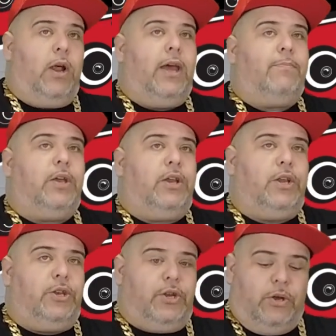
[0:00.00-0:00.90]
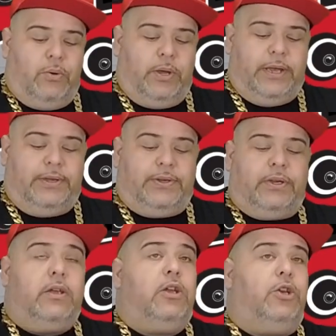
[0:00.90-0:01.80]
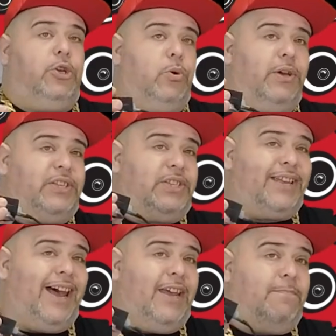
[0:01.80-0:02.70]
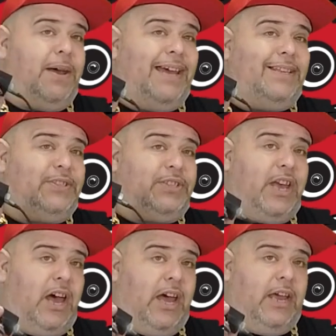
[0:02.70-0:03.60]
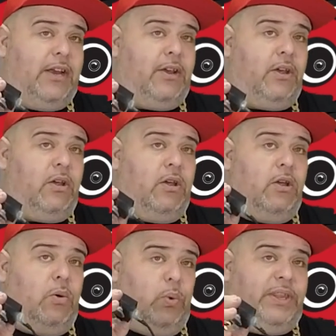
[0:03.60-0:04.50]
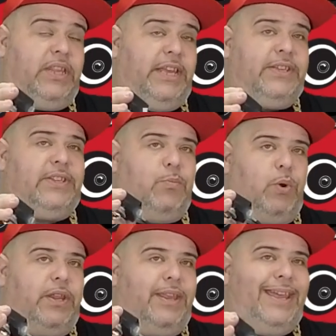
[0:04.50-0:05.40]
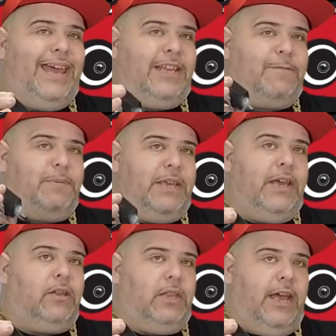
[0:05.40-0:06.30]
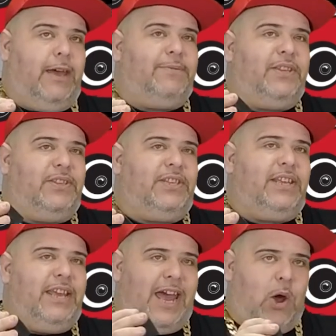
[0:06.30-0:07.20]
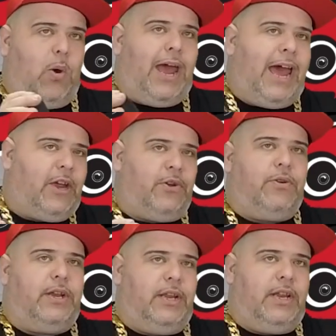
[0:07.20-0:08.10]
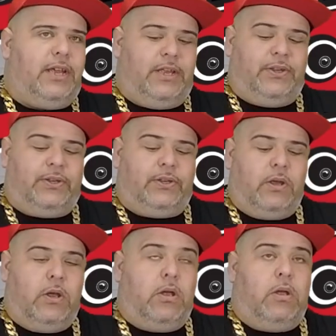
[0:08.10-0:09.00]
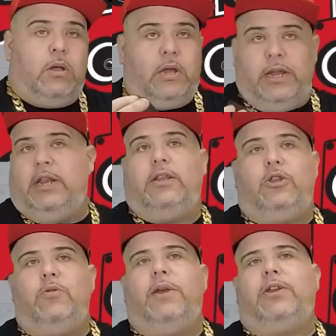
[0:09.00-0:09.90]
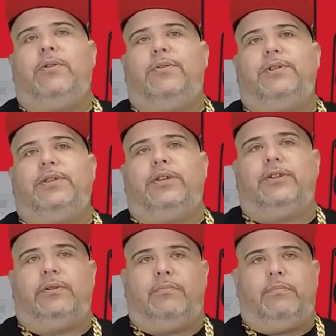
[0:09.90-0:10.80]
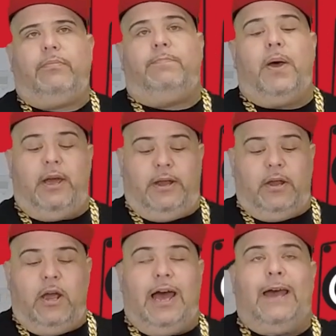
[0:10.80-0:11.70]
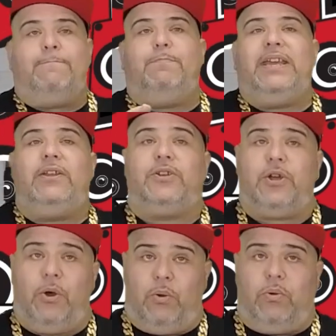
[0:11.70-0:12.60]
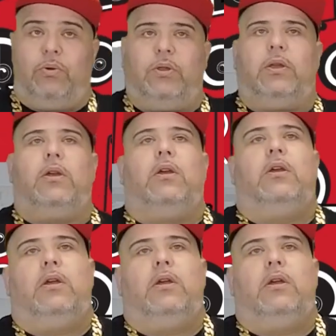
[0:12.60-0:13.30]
what I'm gonna do is do a side-by-side with this and one of the SPL labs and see how accurate it is, and then you make your own decision. But I'm being told